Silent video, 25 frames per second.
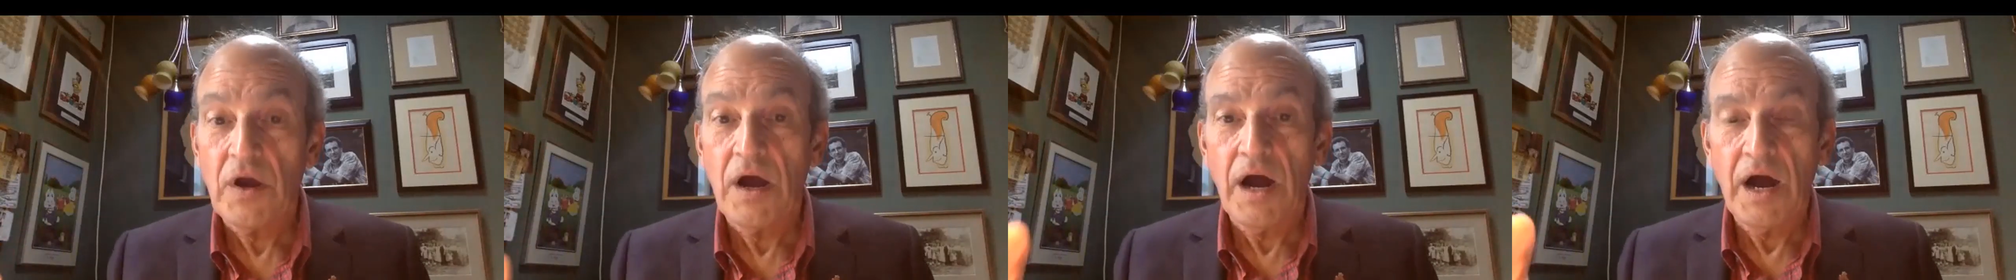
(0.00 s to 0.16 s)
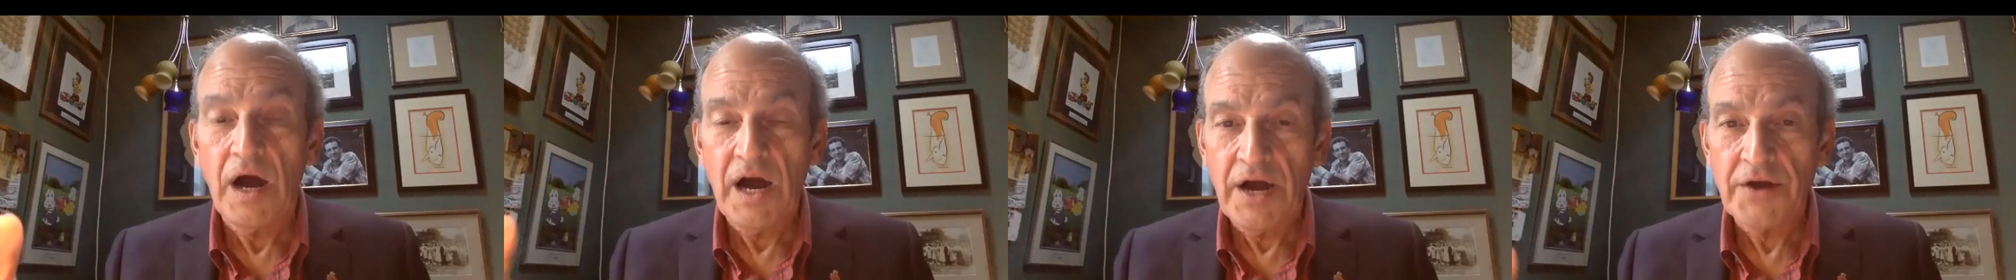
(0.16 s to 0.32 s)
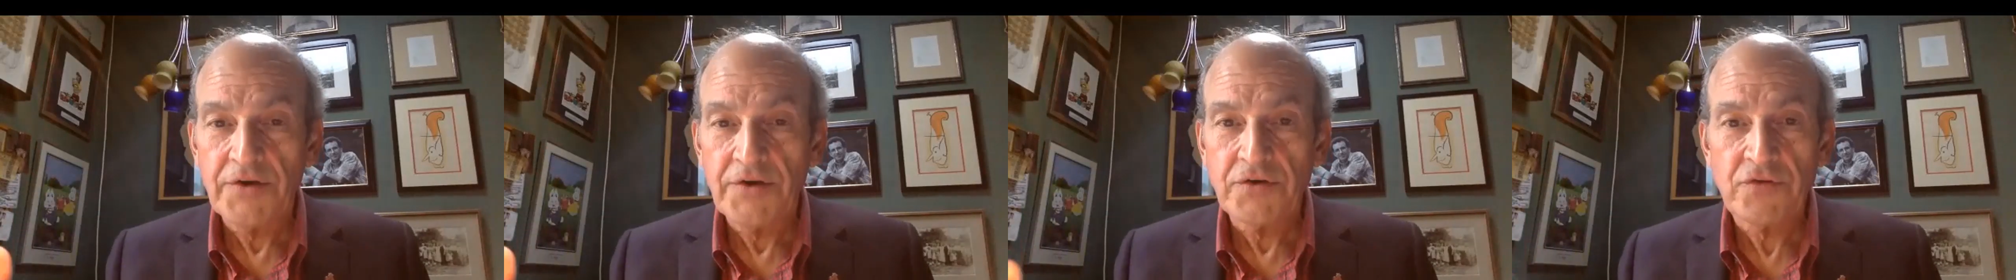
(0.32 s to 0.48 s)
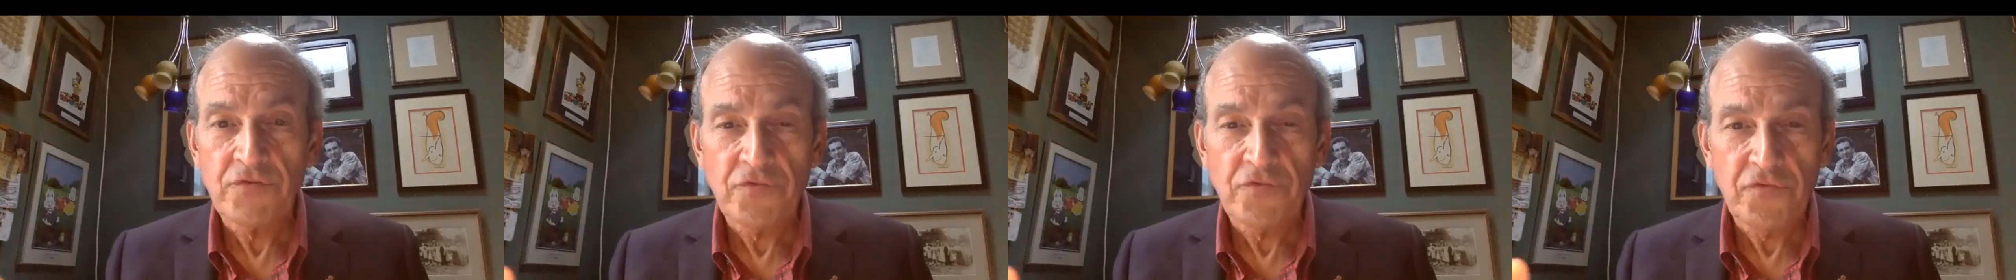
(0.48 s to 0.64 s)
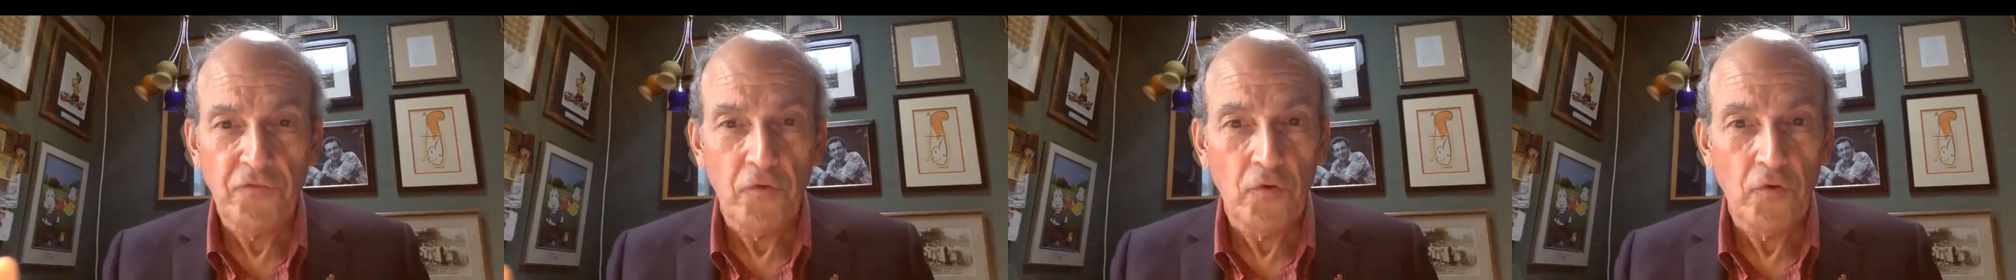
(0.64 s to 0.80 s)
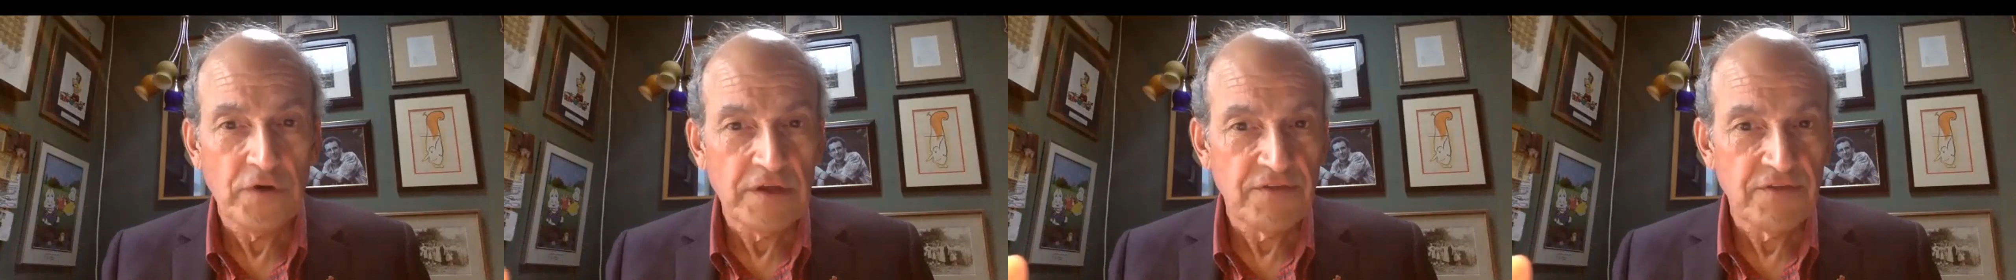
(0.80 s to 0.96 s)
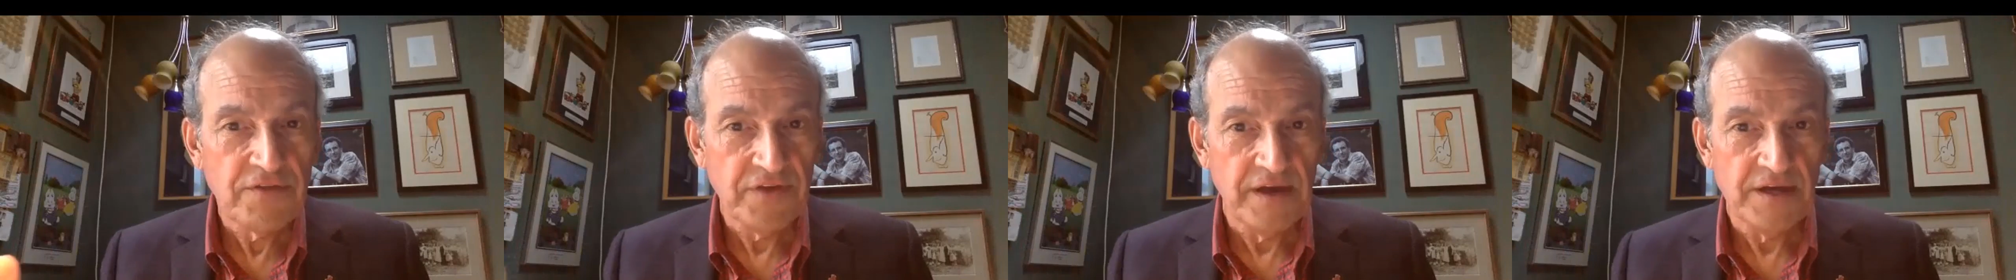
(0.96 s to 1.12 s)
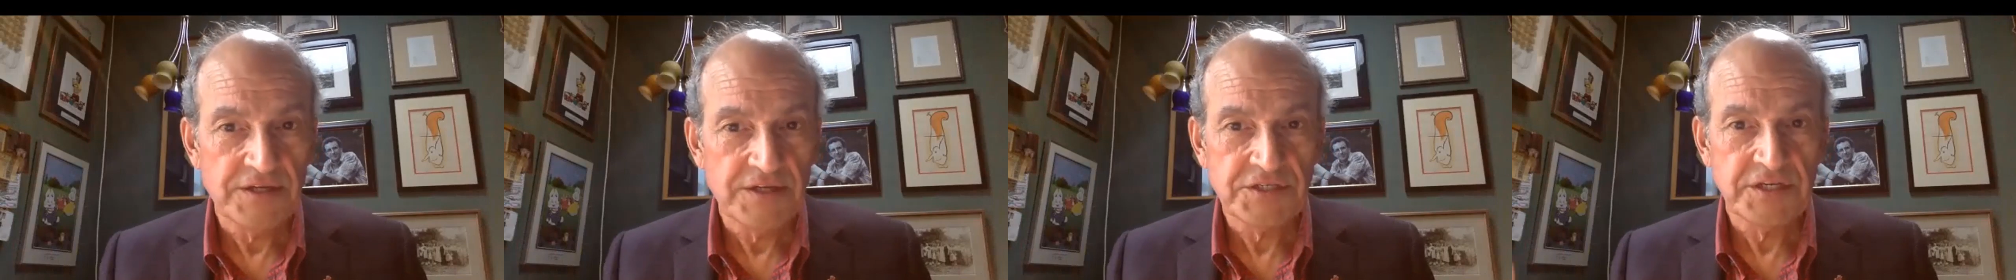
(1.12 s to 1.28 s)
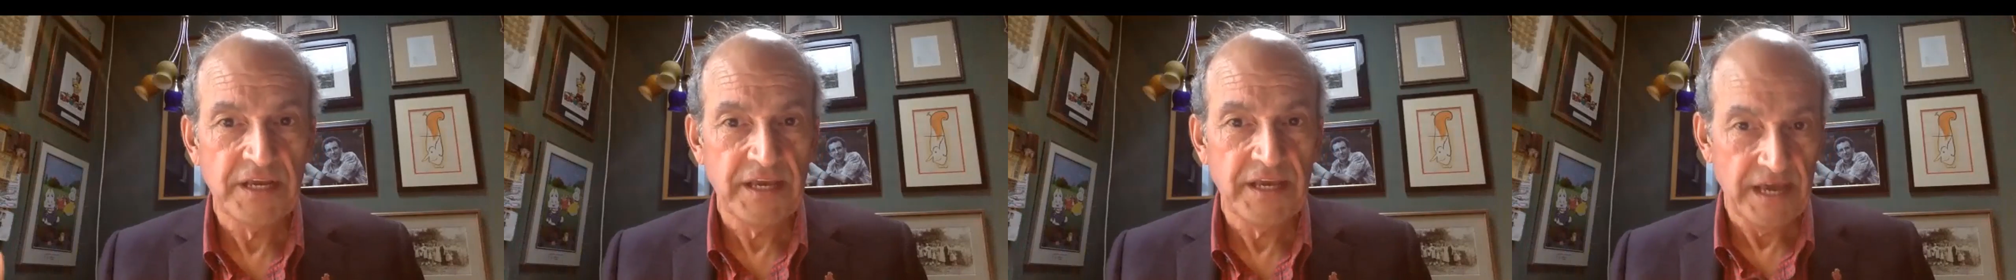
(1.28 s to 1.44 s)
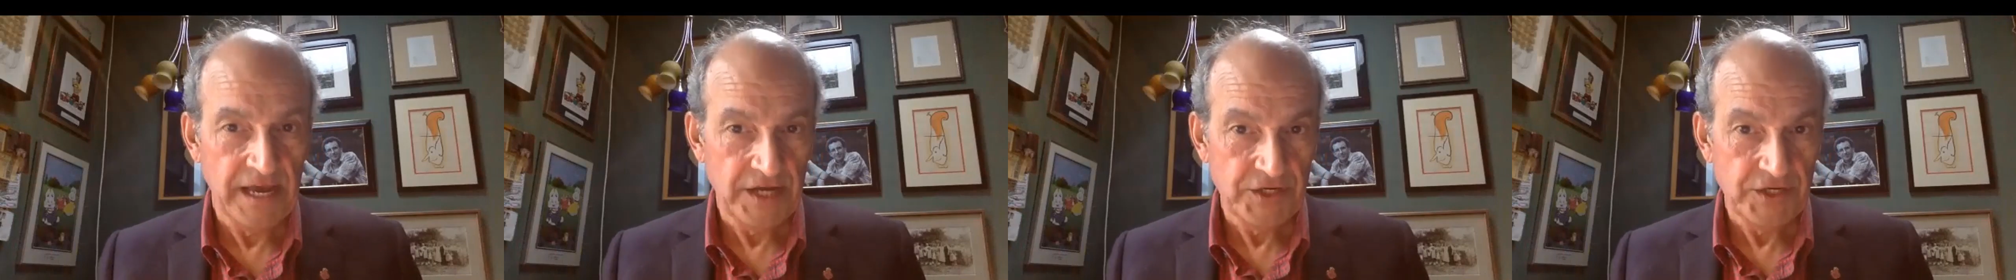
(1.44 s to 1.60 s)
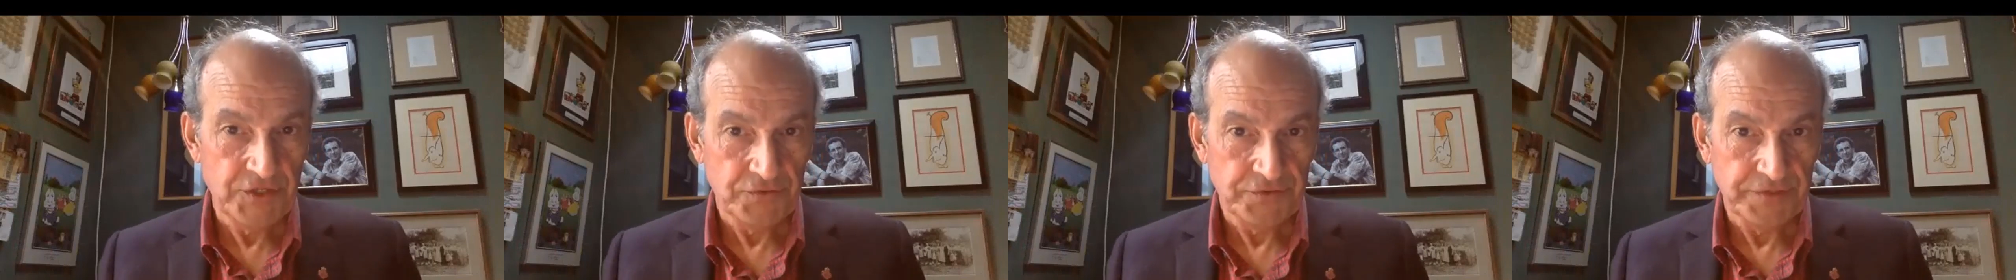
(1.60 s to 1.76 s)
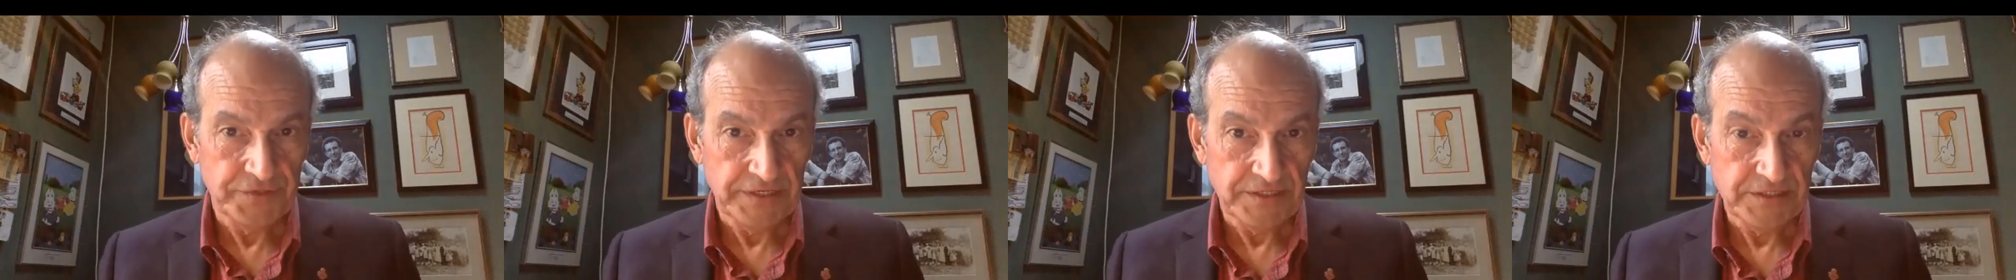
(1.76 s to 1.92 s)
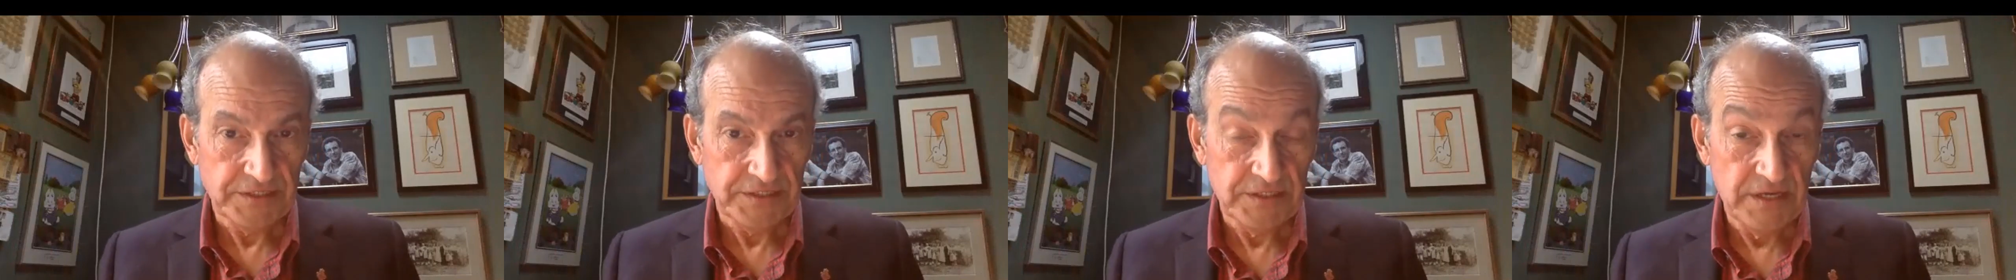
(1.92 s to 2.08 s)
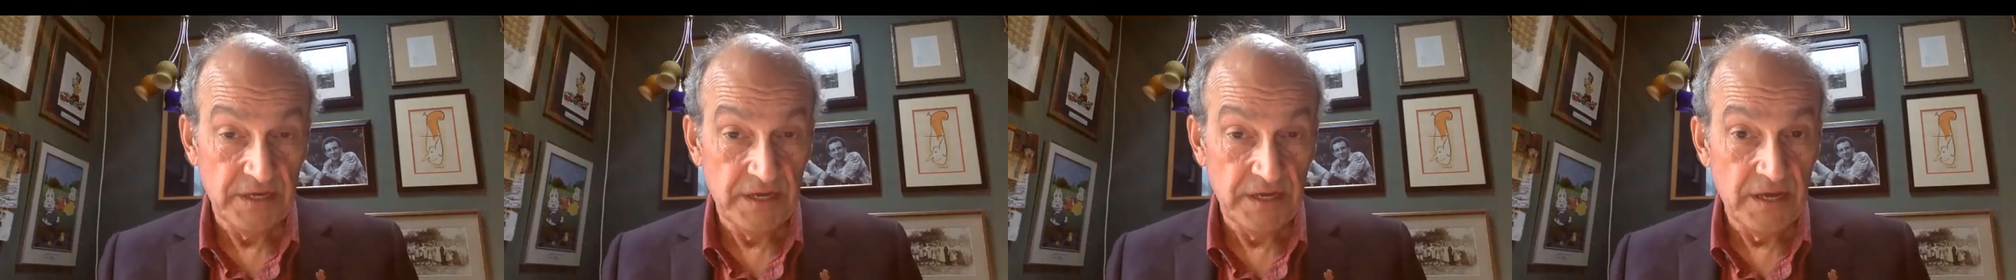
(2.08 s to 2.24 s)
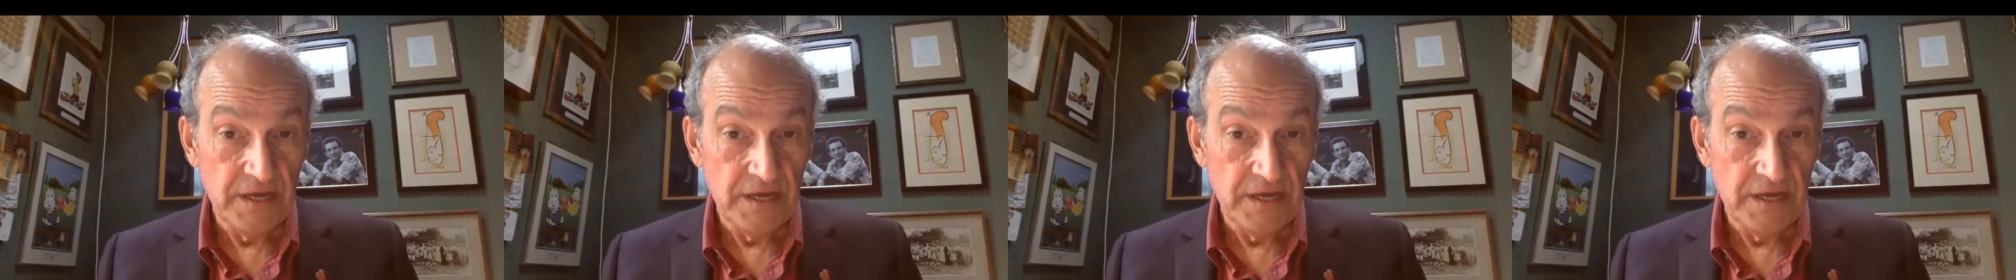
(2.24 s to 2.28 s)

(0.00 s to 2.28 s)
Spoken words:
140,000 casualties.